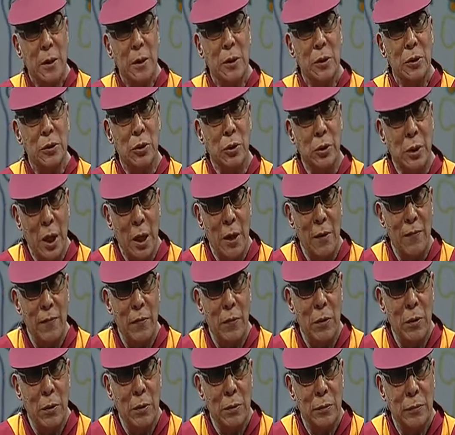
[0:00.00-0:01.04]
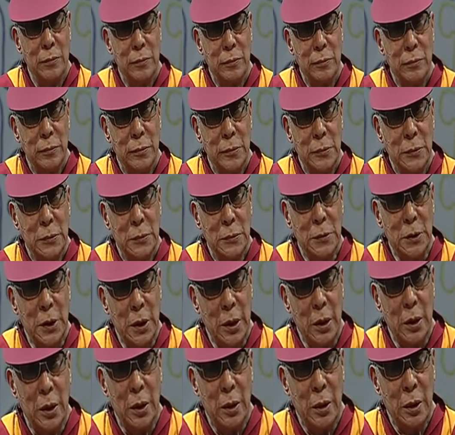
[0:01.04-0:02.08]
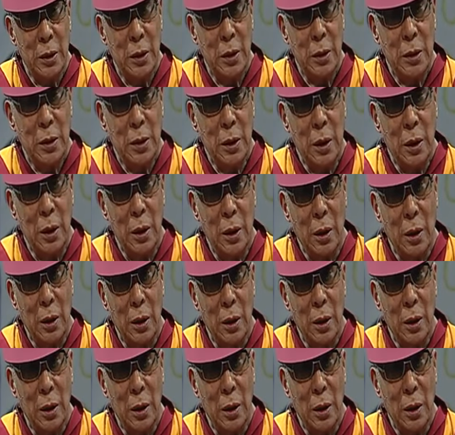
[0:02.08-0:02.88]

So therefore, they, uh,